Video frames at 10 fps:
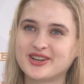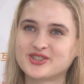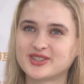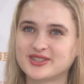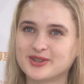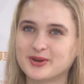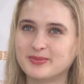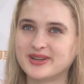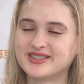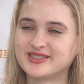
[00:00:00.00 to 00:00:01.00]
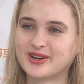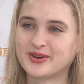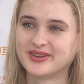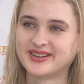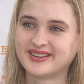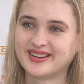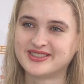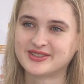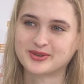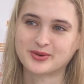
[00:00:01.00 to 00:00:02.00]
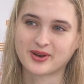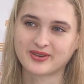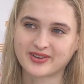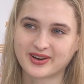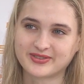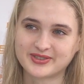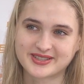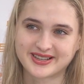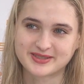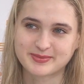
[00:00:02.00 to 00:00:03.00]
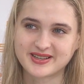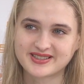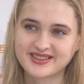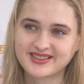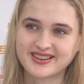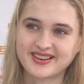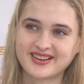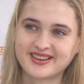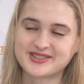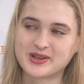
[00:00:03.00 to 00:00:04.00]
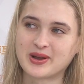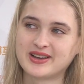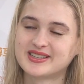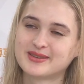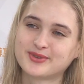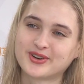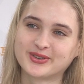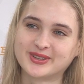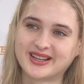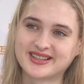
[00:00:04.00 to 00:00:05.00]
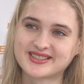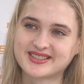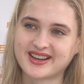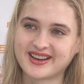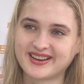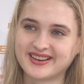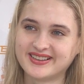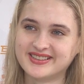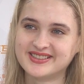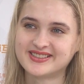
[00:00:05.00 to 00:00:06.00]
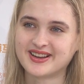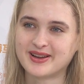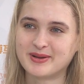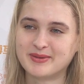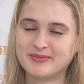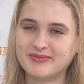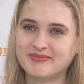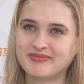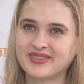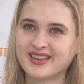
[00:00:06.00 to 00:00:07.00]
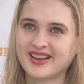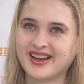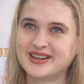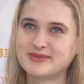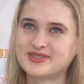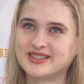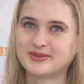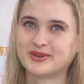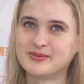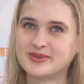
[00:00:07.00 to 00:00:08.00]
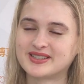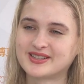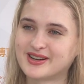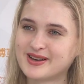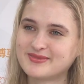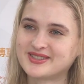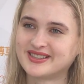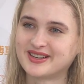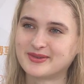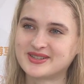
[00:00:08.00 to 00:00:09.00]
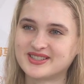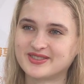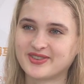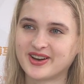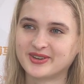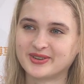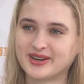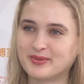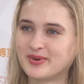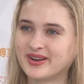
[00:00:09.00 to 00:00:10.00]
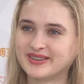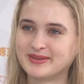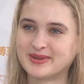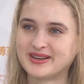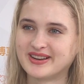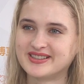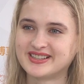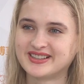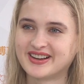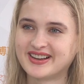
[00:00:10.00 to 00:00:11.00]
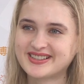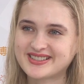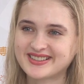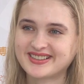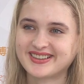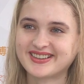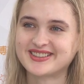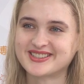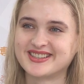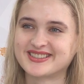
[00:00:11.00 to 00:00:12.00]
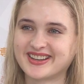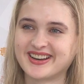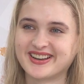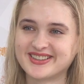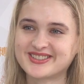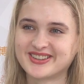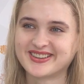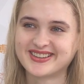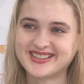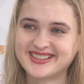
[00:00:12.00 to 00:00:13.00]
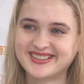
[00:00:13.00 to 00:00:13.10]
actually told me to go in and enter the qualifier for Sal's Pizza. So I ended up going on the last day, and I ended up setting one of the best times, and then I went to the final won, and I bet 19 guys. So that's kind of how it started.